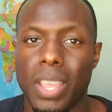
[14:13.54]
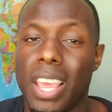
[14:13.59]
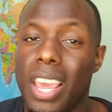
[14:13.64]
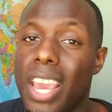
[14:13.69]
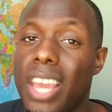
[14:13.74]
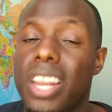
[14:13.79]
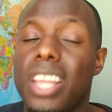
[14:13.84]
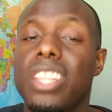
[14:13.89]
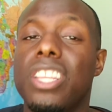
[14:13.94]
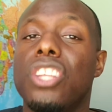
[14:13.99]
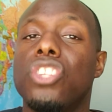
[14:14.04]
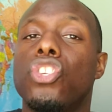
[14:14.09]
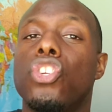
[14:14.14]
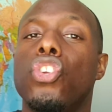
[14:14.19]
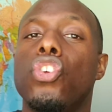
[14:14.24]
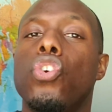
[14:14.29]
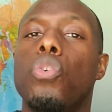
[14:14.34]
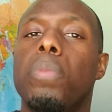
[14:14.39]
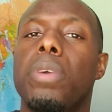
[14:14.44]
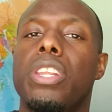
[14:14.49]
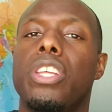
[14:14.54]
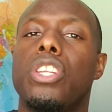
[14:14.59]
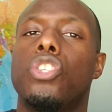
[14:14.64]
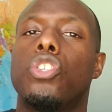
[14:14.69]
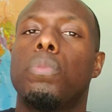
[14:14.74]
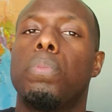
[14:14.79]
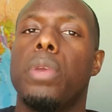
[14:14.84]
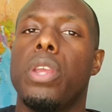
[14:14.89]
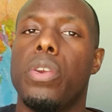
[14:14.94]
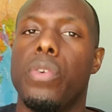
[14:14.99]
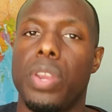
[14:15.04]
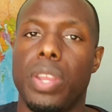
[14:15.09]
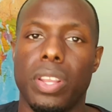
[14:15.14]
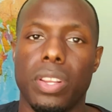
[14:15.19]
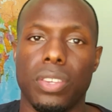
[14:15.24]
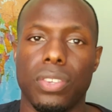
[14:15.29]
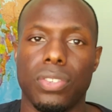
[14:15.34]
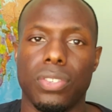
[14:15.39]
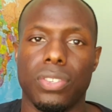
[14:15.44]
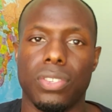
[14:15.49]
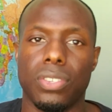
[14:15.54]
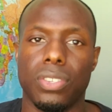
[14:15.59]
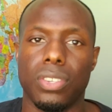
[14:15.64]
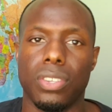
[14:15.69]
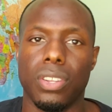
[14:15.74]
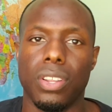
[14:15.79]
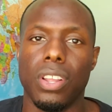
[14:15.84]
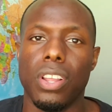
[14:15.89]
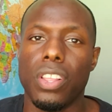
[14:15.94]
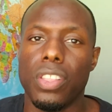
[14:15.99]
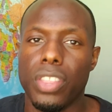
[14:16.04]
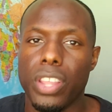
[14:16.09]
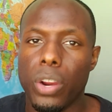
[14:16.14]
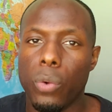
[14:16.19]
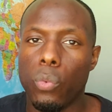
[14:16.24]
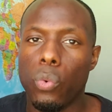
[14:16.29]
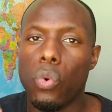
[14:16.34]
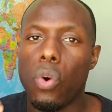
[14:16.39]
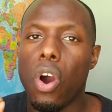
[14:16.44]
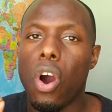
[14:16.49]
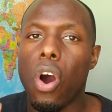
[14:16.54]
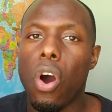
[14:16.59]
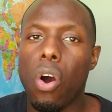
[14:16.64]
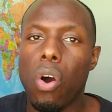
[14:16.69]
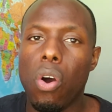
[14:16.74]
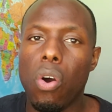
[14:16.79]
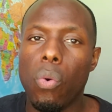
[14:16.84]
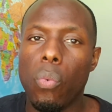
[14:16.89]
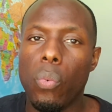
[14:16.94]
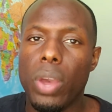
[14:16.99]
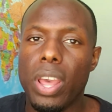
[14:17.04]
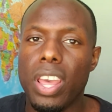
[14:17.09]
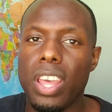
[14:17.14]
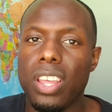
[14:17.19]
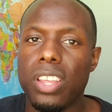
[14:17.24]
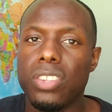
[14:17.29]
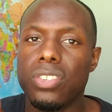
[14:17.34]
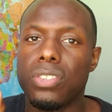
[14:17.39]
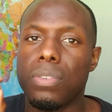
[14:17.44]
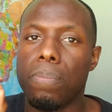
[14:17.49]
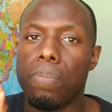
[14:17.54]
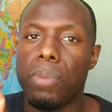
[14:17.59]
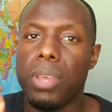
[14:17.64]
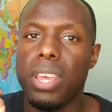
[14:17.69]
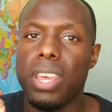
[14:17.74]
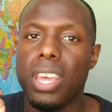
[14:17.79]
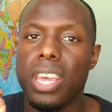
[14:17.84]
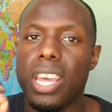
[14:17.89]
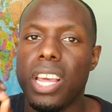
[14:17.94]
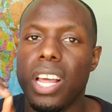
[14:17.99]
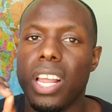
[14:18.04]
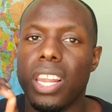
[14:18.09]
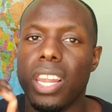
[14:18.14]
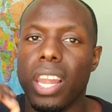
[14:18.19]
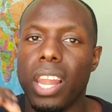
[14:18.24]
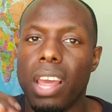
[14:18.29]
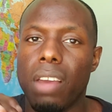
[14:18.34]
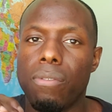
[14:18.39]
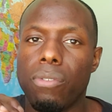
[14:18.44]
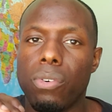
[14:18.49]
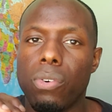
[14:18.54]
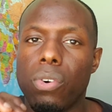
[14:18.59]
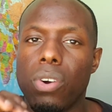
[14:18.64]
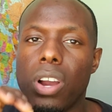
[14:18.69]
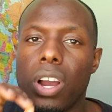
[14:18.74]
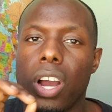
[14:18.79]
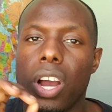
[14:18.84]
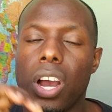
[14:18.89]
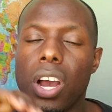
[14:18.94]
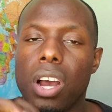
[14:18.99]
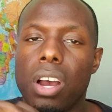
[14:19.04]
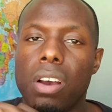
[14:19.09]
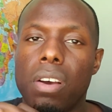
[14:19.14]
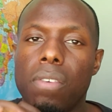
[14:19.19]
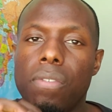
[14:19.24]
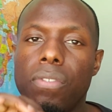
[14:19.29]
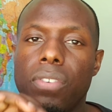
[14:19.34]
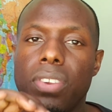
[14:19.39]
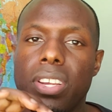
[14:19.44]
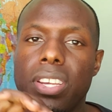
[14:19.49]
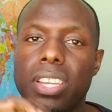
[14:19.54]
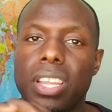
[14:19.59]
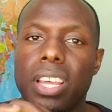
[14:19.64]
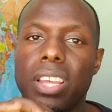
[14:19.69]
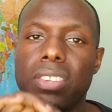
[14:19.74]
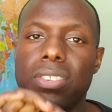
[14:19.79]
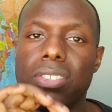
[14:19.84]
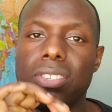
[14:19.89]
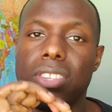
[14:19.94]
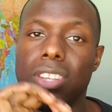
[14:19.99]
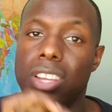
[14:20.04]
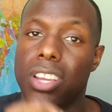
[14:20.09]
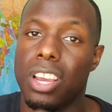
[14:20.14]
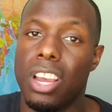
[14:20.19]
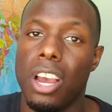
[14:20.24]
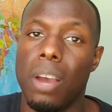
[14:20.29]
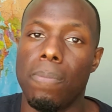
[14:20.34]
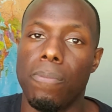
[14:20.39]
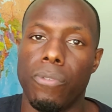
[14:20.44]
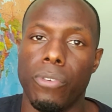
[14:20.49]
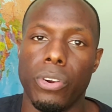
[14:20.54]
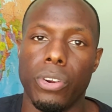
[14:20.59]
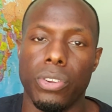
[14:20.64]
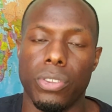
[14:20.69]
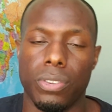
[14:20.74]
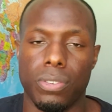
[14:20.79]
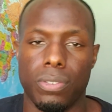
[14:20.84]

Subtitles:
And in this human experience, there will always be a level of discomfort.